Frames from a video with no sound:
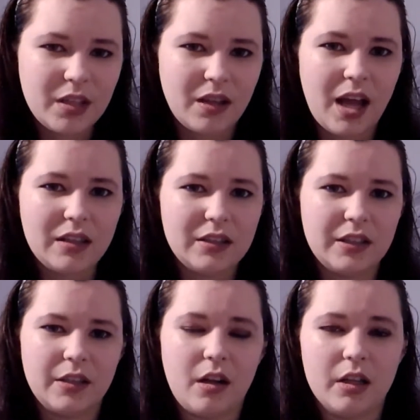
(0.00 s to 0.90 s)

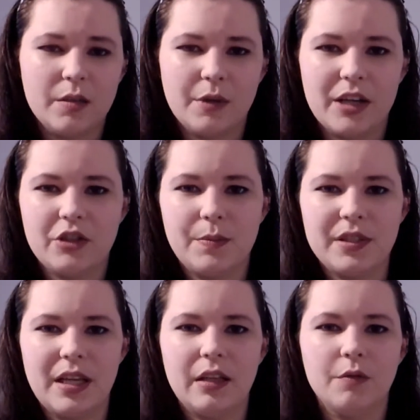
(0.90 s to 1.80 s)
Lachlan and Autumn are actually
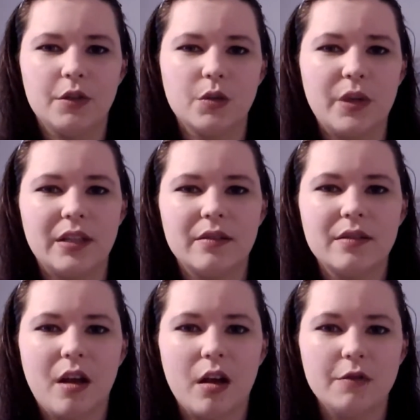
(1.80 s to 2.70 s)
mistaken for
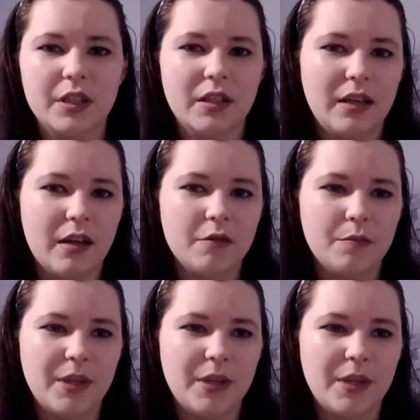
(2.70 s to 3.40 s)
twins often enough